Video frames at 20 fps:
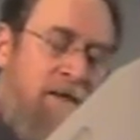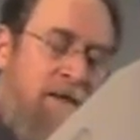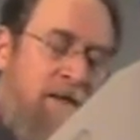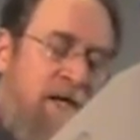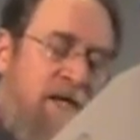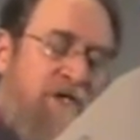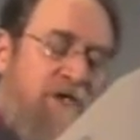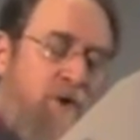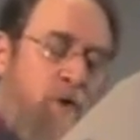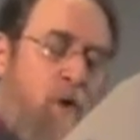
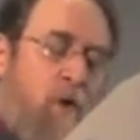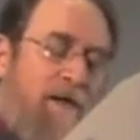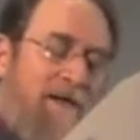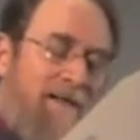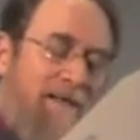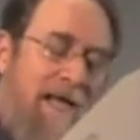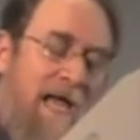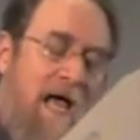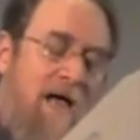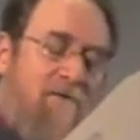
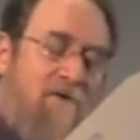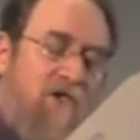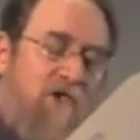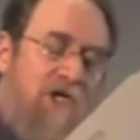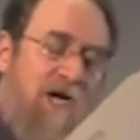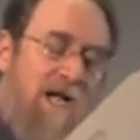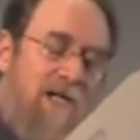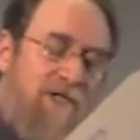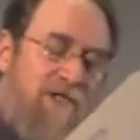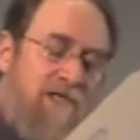Historian Calvin
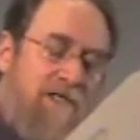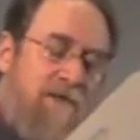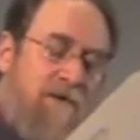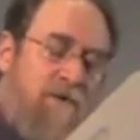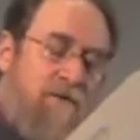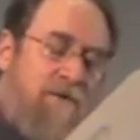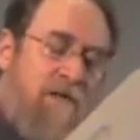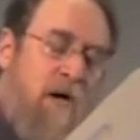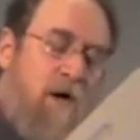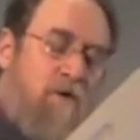
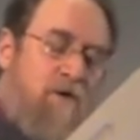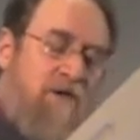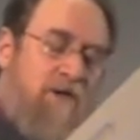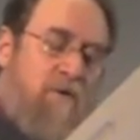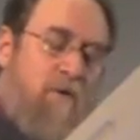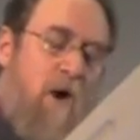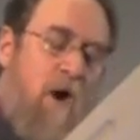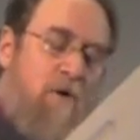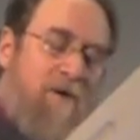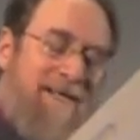Johnson notes,
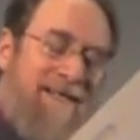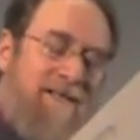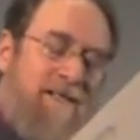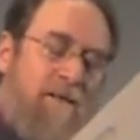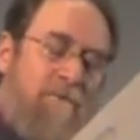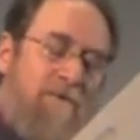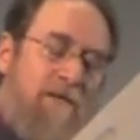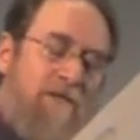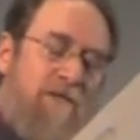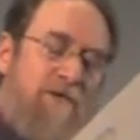quote, "In the
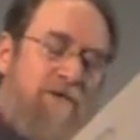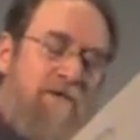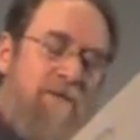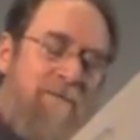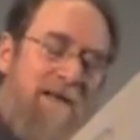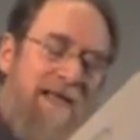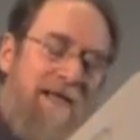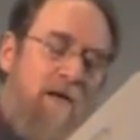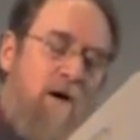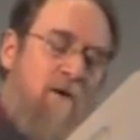original
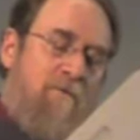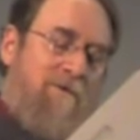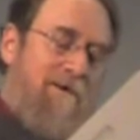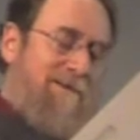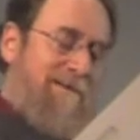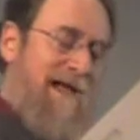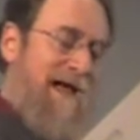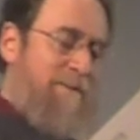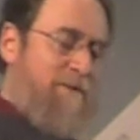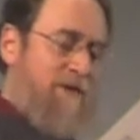debate over
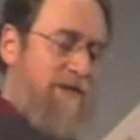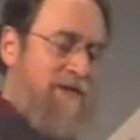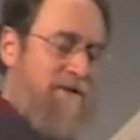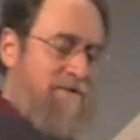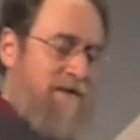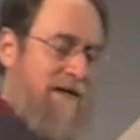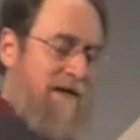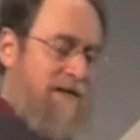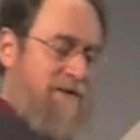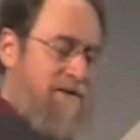adoption of
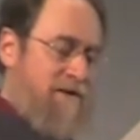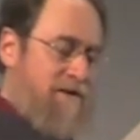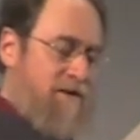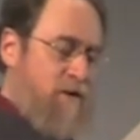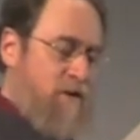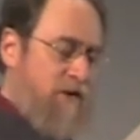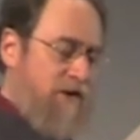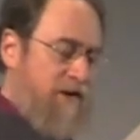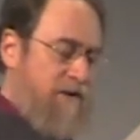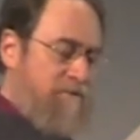the
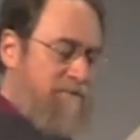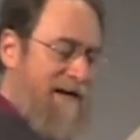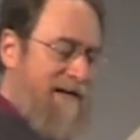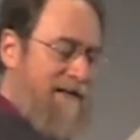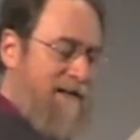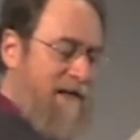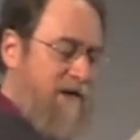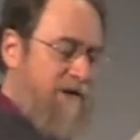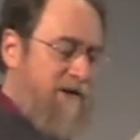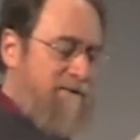Constitution,
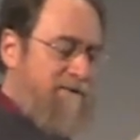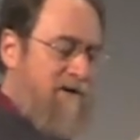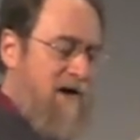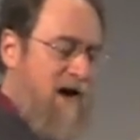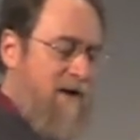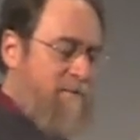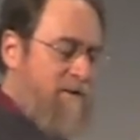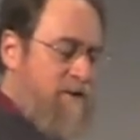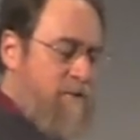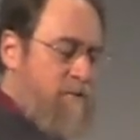regulation of
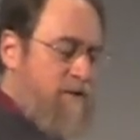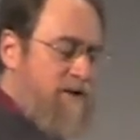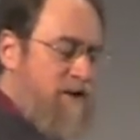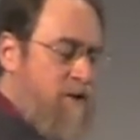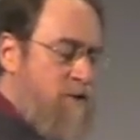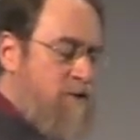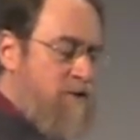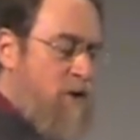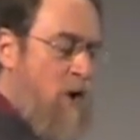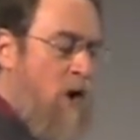commerce was
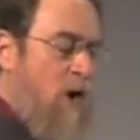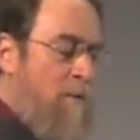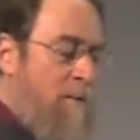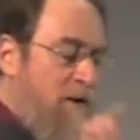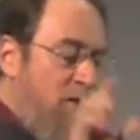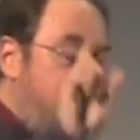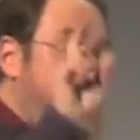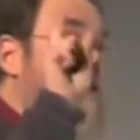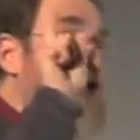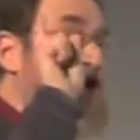used
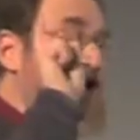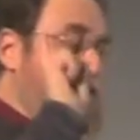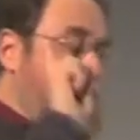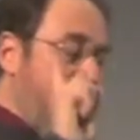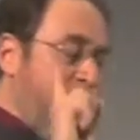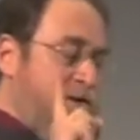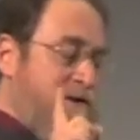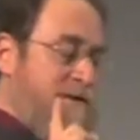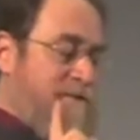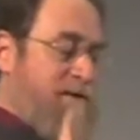almost
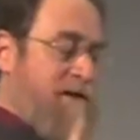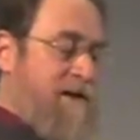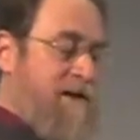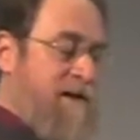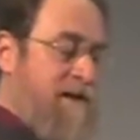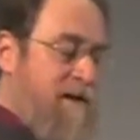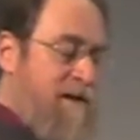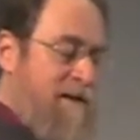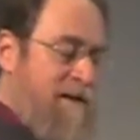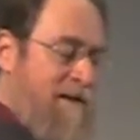
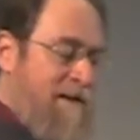exclusively